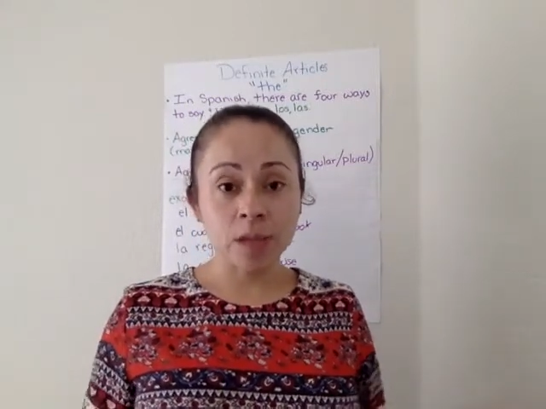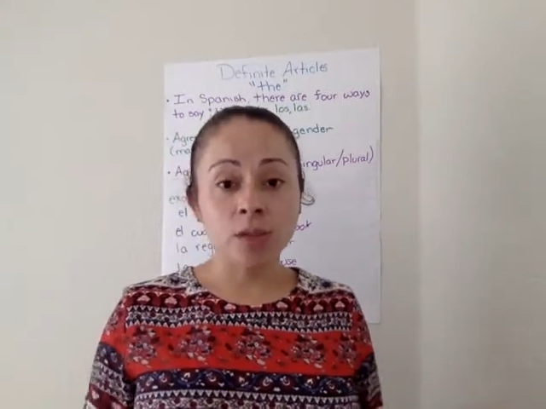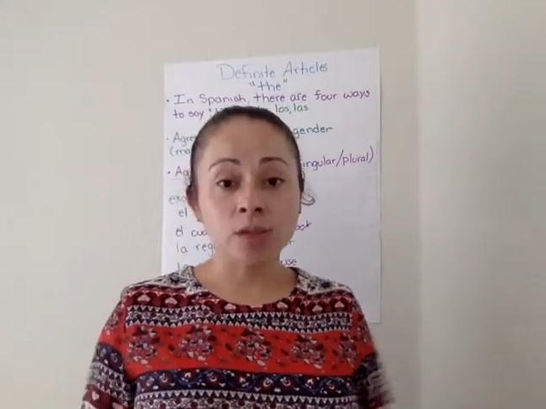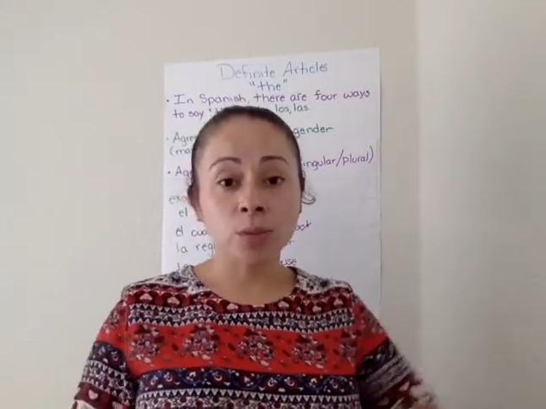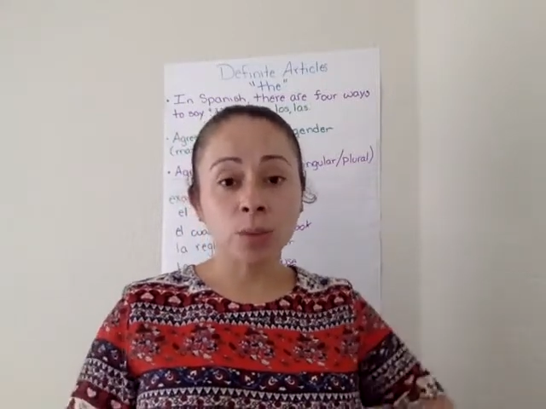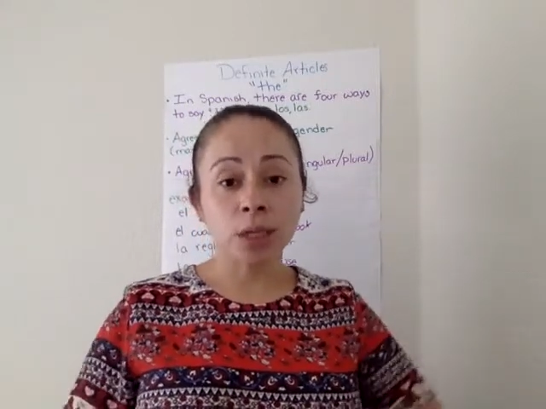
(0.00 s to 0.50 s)

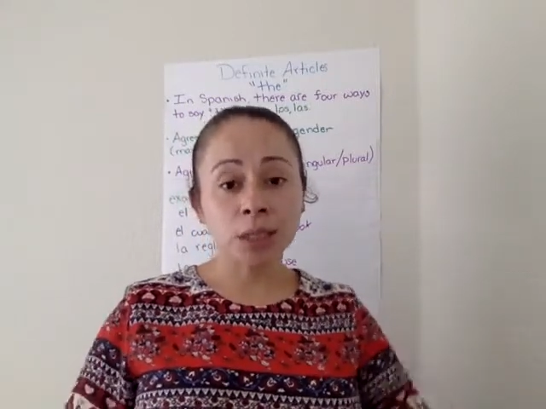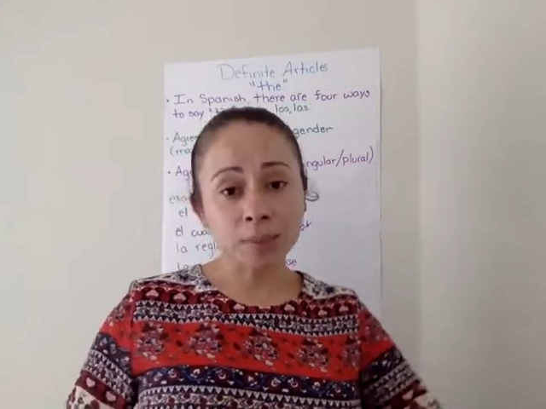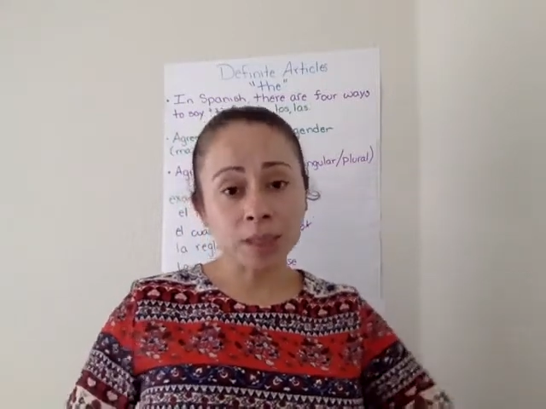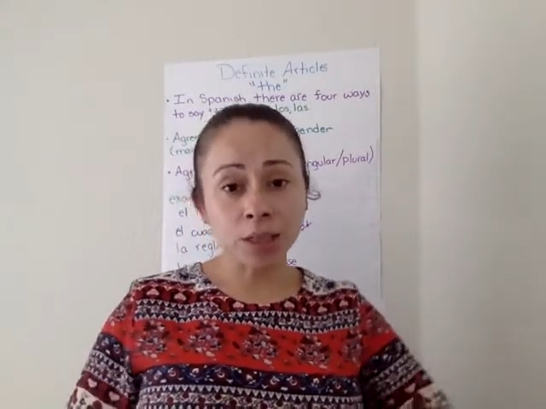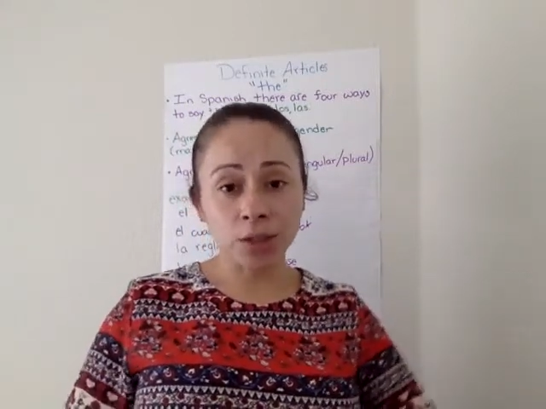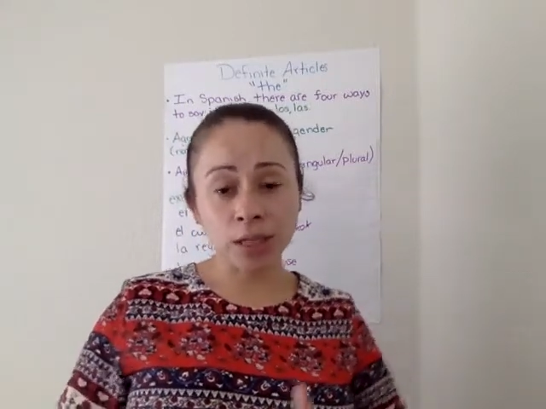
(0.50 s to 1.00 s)
So we're going to
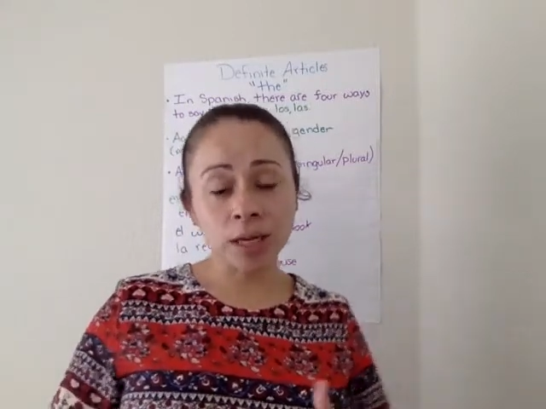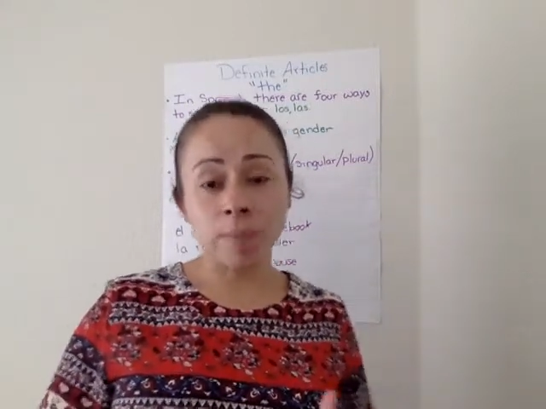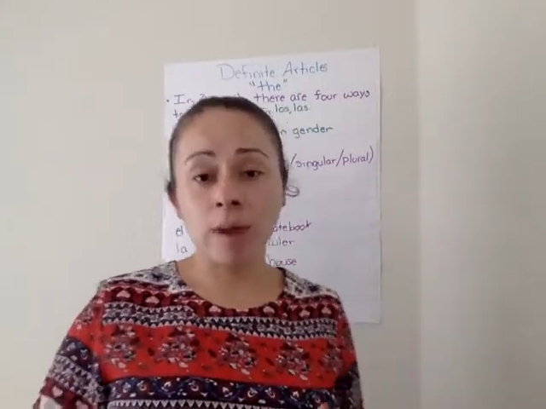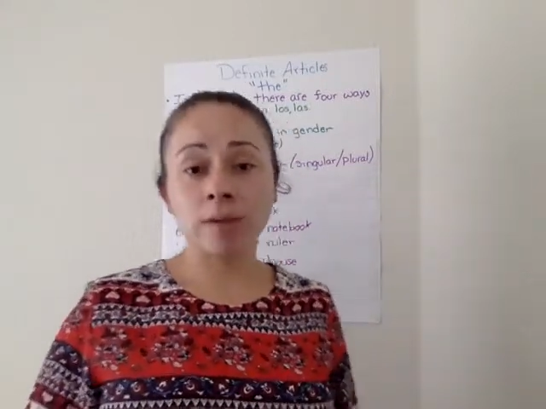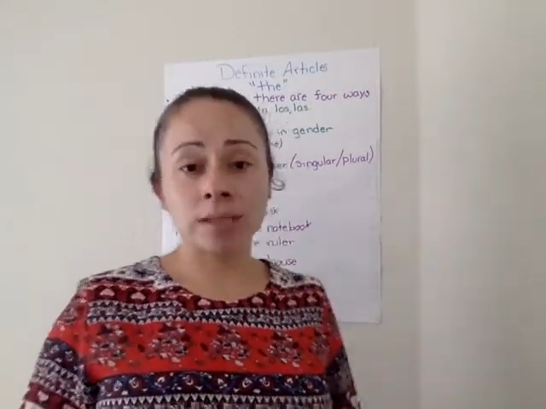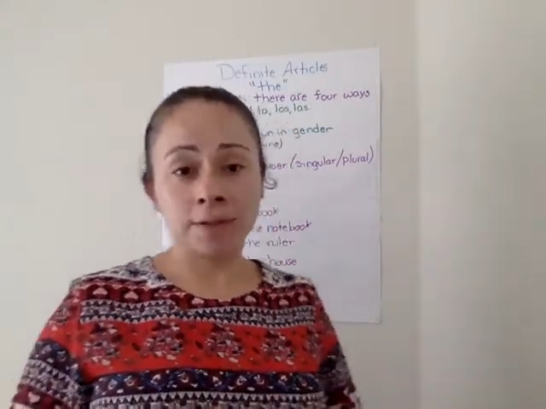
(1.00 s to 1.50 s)
be learning
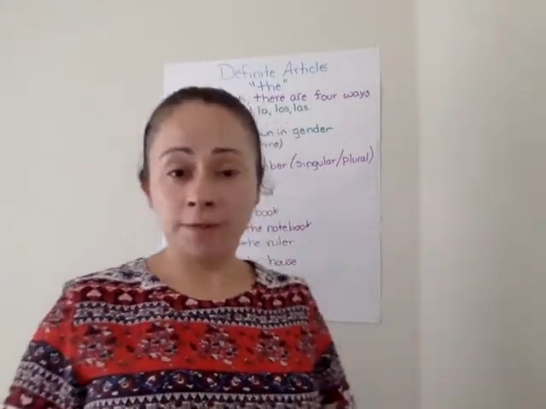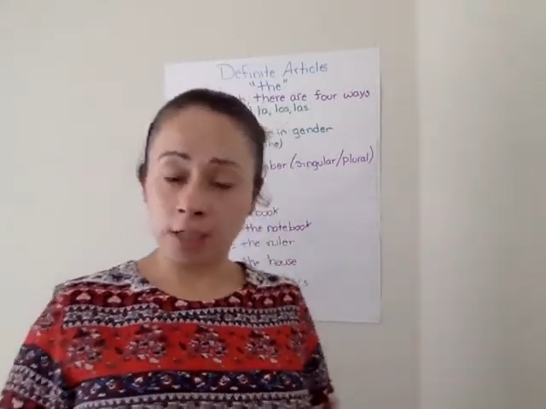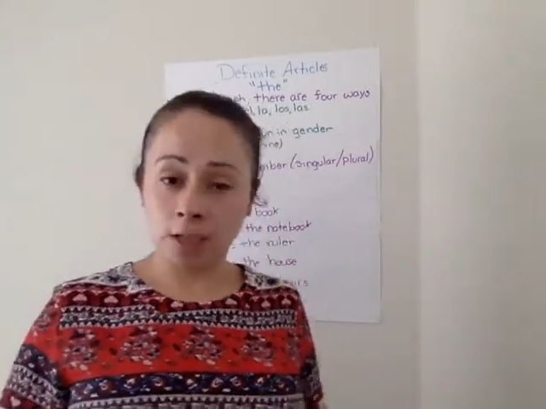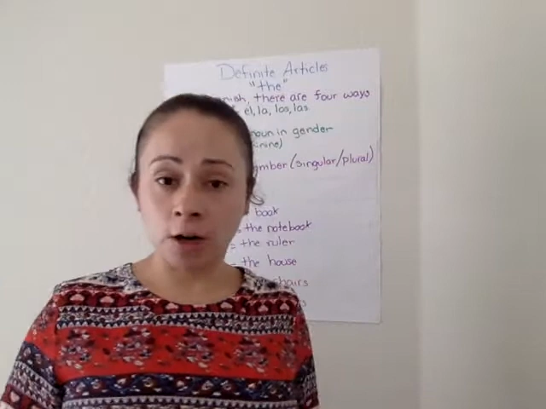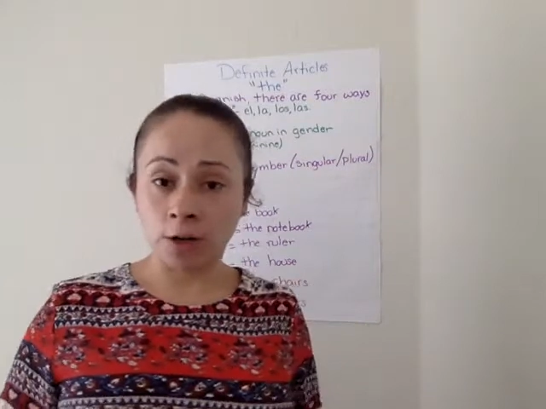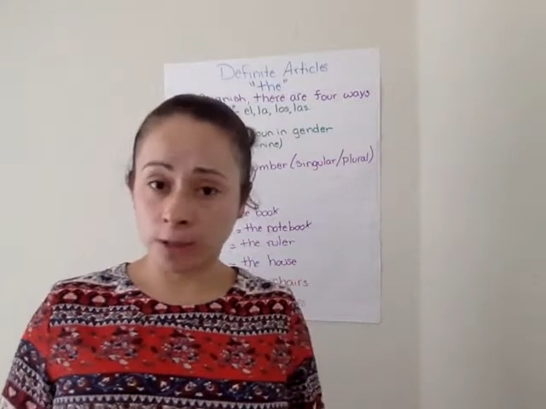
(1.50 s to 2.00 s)
about definite
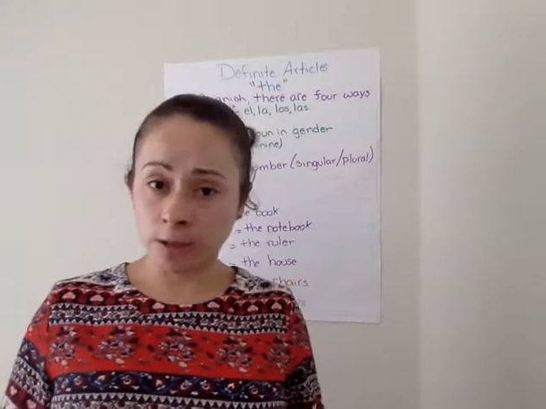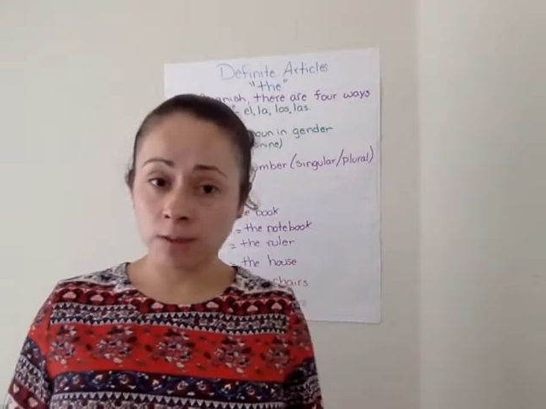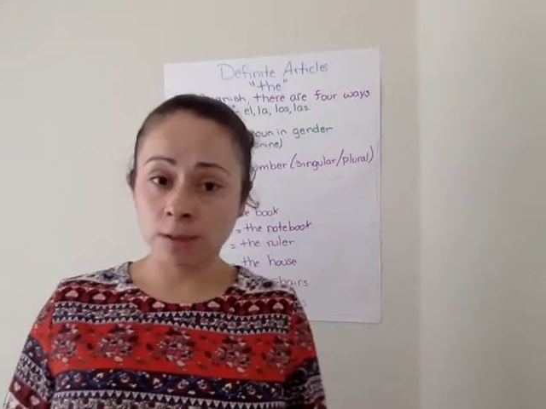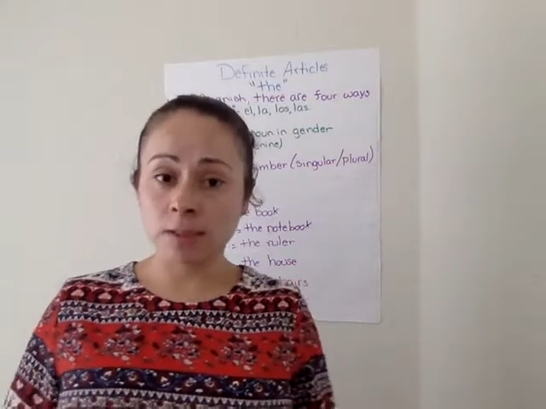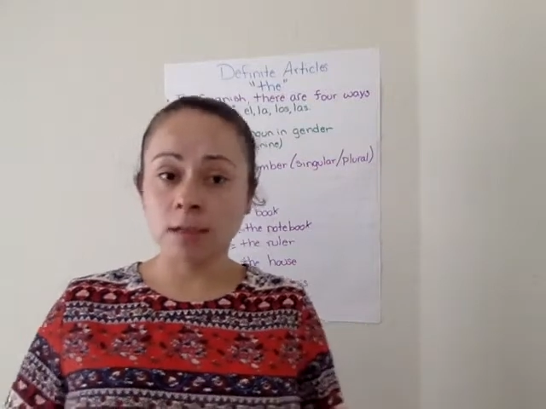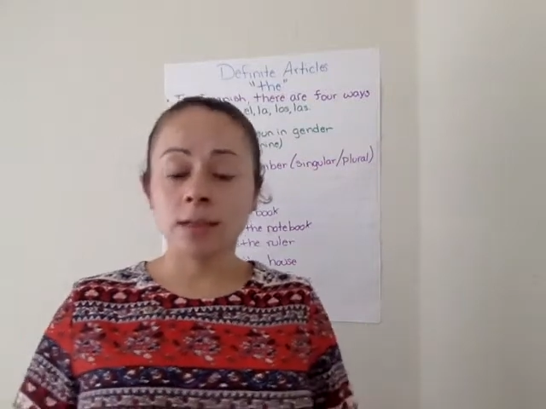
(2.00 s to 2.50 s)
articles.